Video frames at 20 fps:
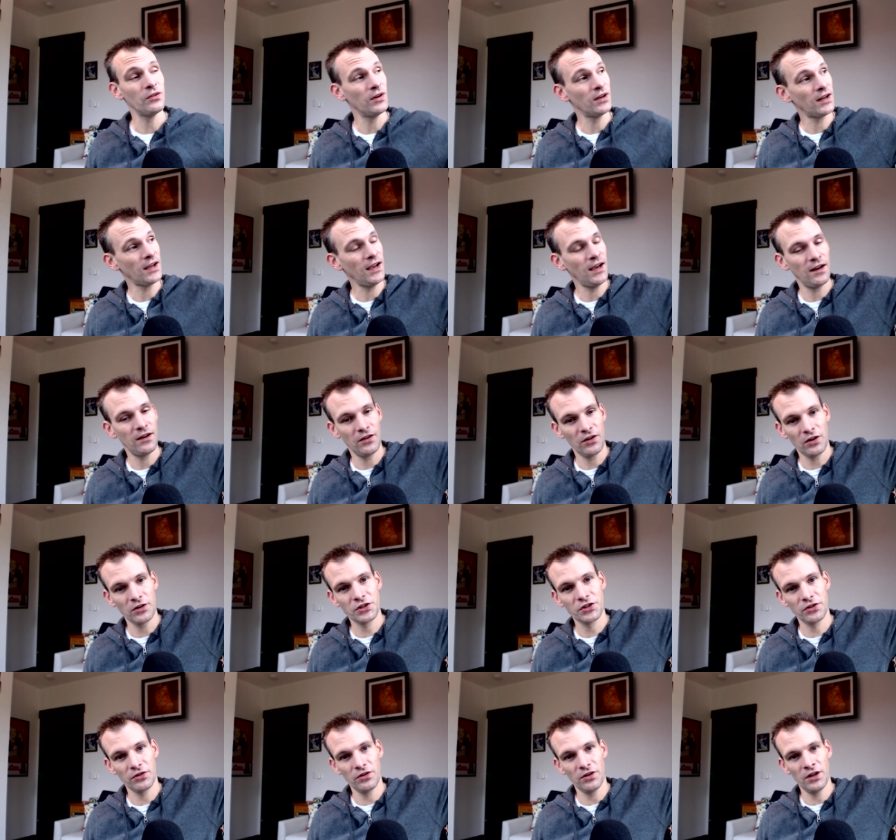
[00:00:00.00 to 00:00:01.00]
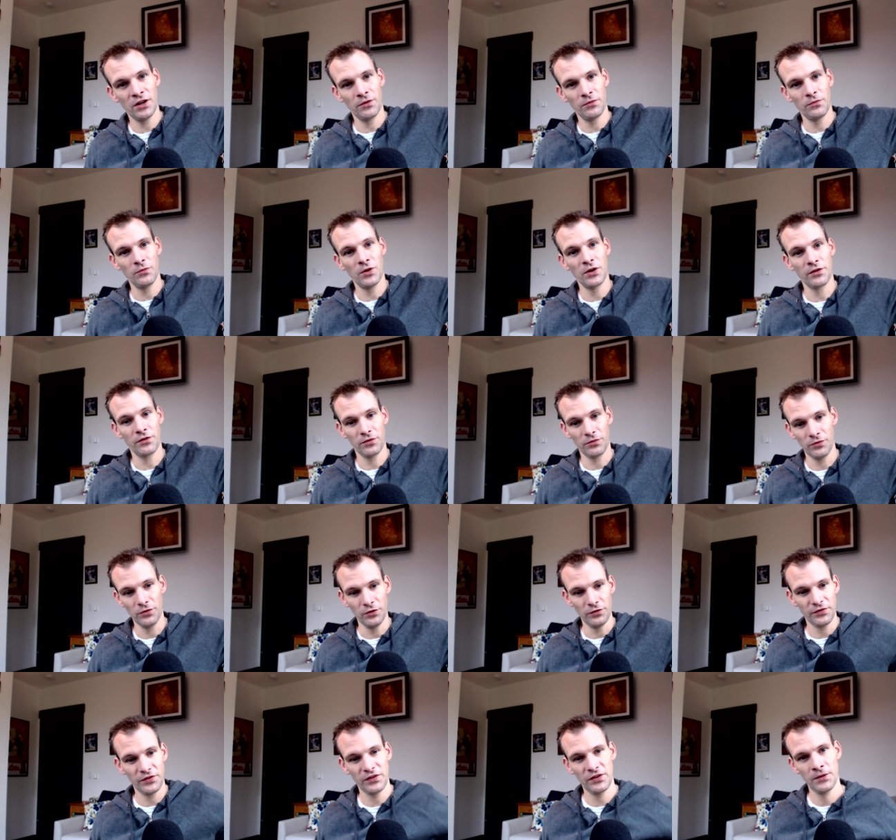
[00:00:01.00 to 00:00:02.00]
And I had an archer on one of the
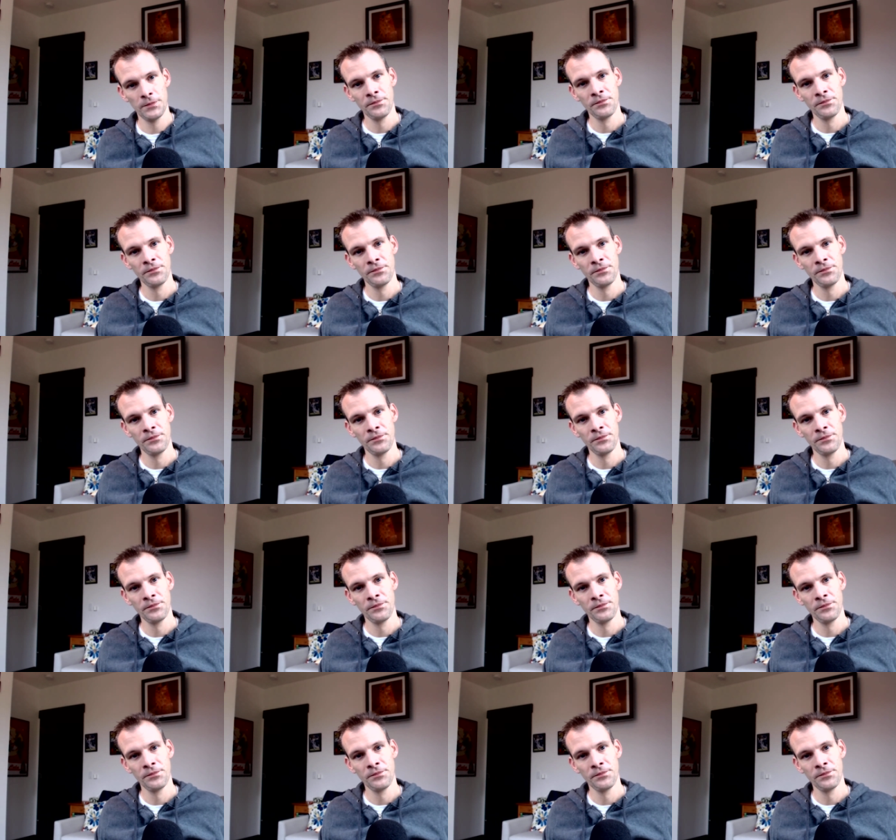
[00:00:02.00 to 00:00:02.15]
roofs